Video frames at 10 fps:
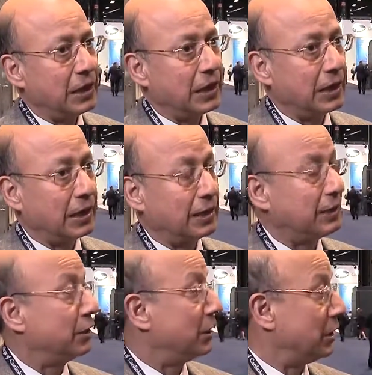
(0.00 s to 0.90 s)

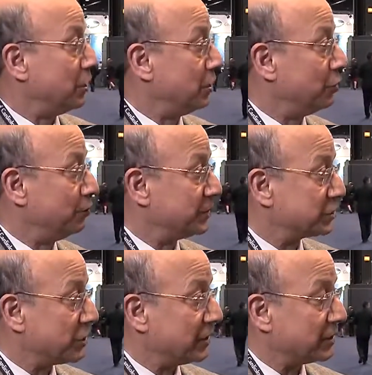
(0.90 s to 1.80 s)

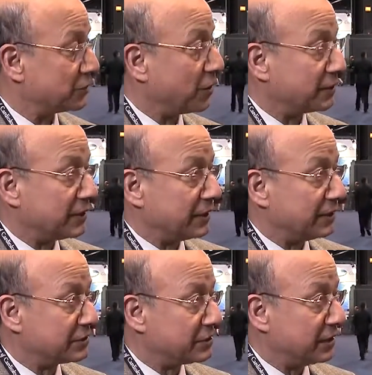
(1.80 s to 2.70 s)
Lumason has got an
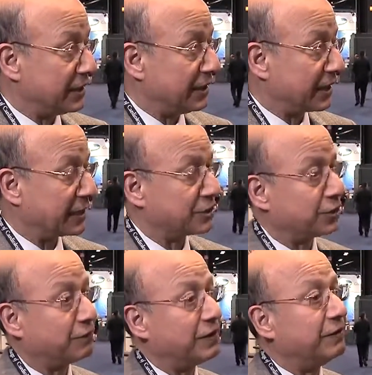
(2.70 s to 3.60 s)
additional
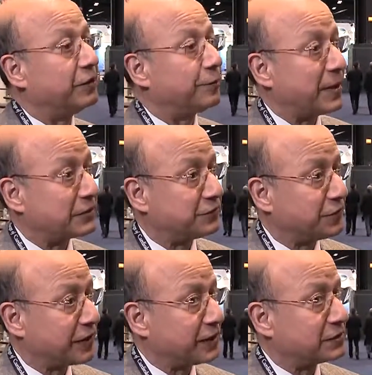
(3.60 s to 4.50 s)
indication of liver
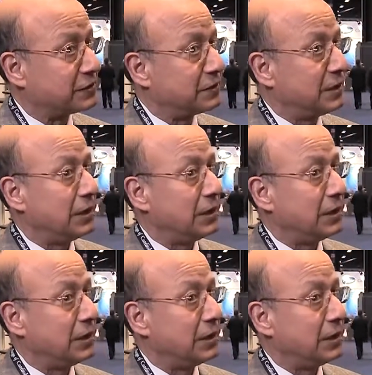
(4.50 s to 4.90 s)
opacification.